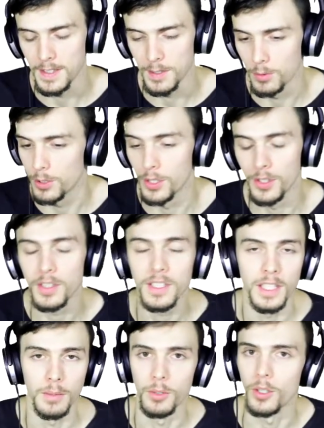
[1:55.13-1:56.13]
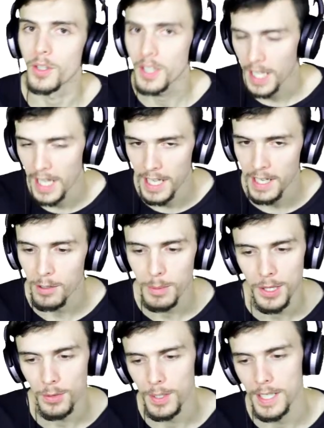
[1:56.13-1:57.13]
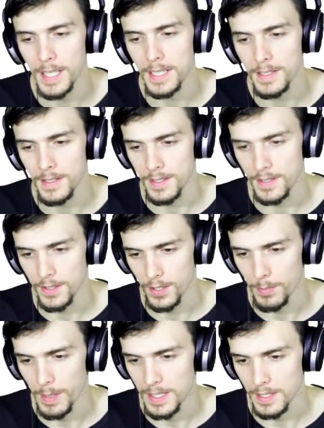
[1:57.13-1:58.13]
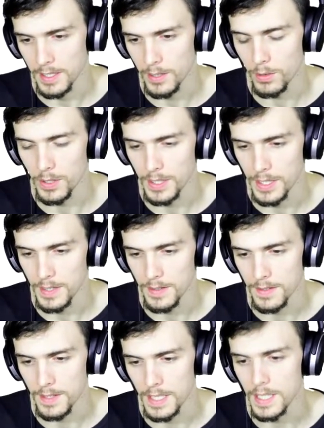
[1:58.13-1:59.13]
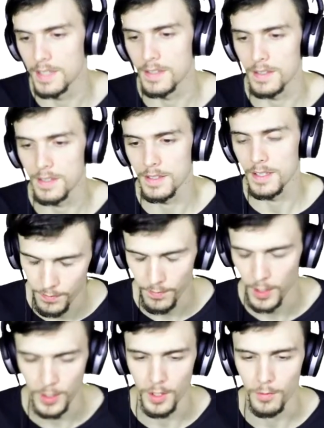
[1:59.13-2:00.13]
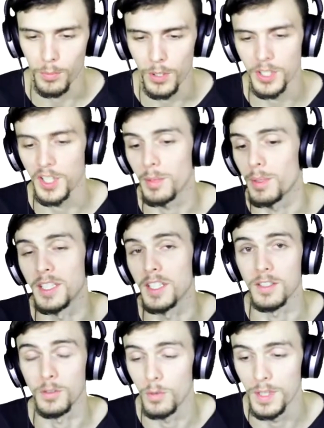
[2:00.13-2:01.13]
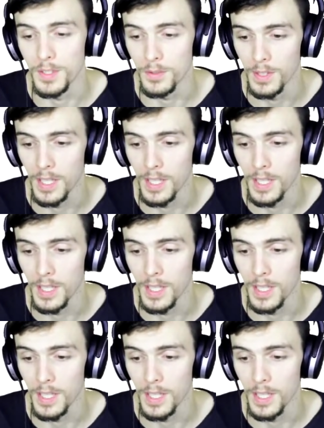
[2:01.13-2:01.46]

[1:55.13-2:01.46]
It will not care about the y-axis, and so basically all it does is, first off, project on a plane doesn't always do